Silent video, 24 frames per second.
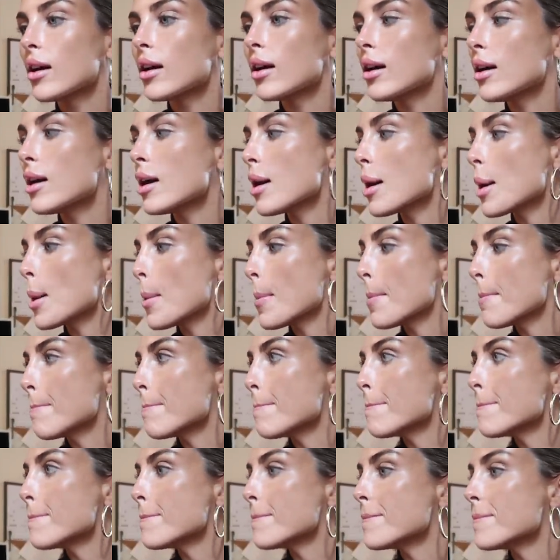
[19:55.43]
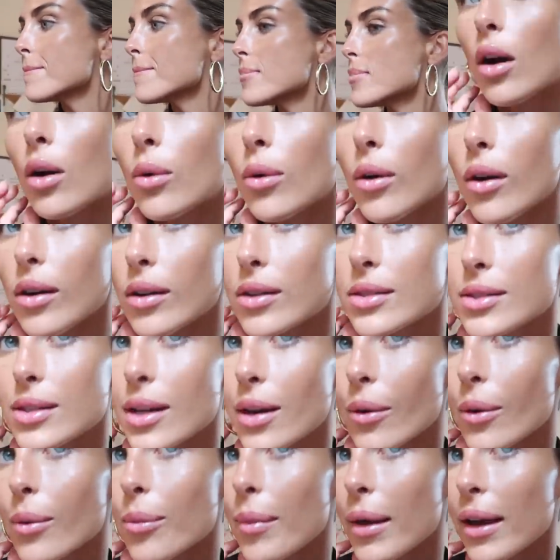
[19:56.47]
Um, Oh,
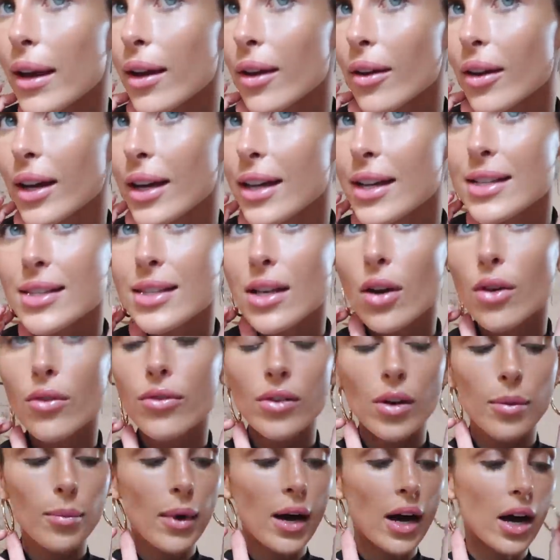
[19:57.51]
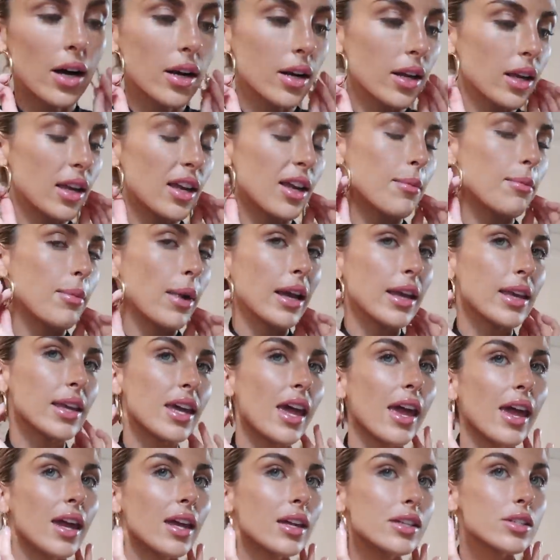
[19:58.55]
also, my earrings are from Honey by
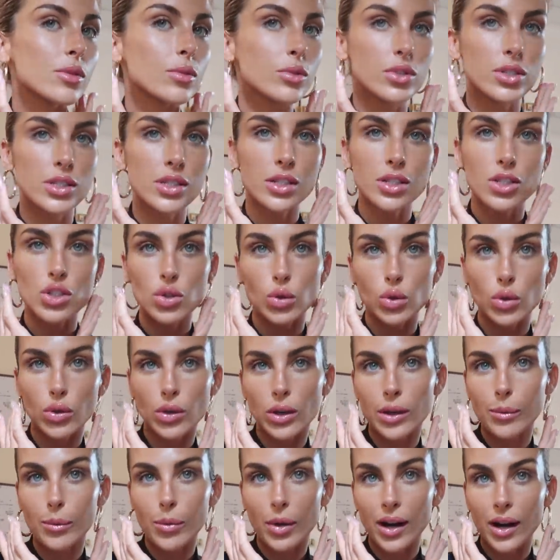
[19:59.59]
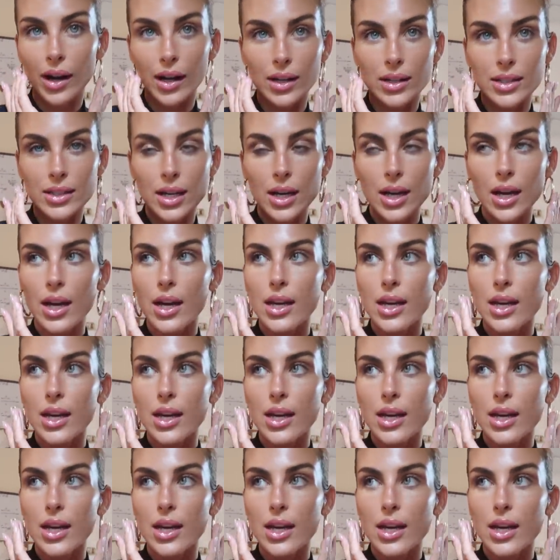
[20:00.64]
Kate, which is a jewelry brand.